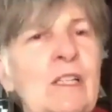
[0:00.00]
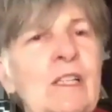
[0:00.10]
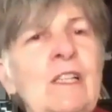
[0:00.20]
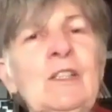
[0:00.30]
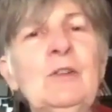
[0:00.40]

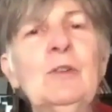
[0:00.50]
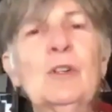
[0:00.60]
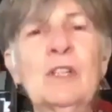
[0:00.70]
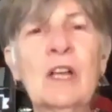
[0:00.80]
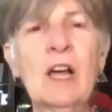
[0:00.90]
you
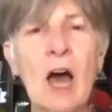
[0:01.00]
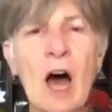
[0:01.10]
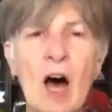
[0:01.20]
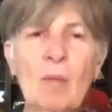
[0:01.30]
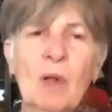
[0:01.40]
could
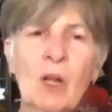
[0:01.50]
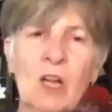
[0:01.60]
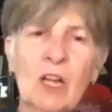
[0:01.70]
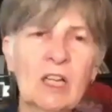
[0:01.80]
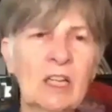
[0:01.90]

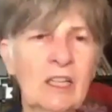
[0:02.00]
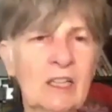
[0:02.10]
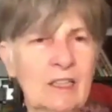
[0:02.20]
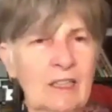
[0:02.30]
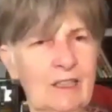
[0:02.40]
gobble,
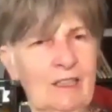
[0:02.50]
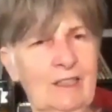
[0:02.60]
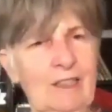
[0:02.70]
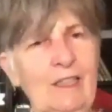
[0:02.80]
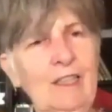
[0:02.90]

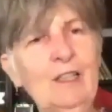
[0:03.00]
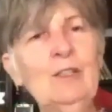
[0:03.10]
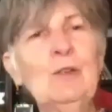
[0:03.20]
you